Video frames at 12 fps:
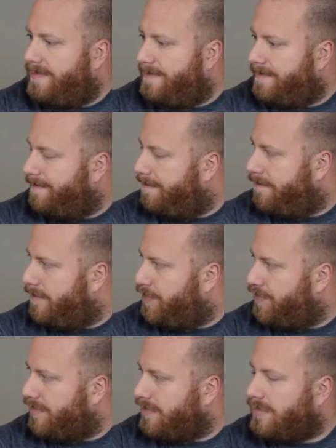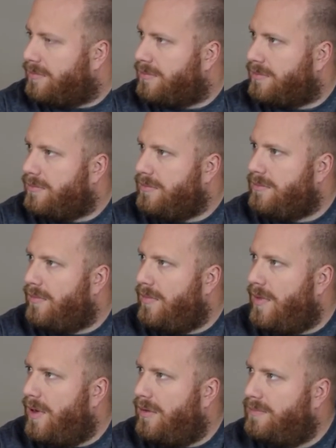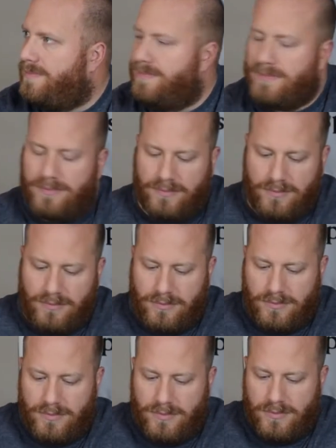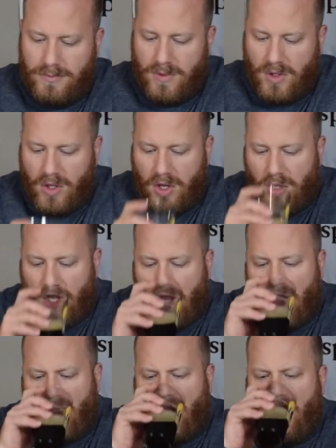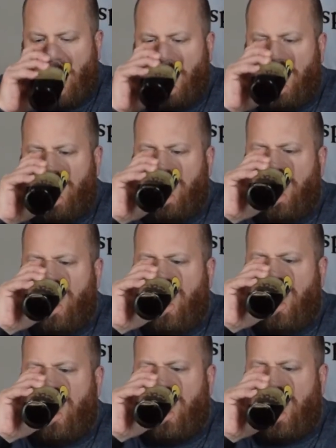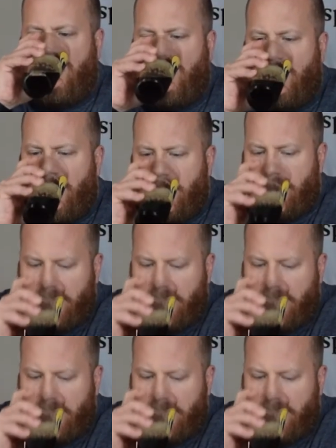(not speaking)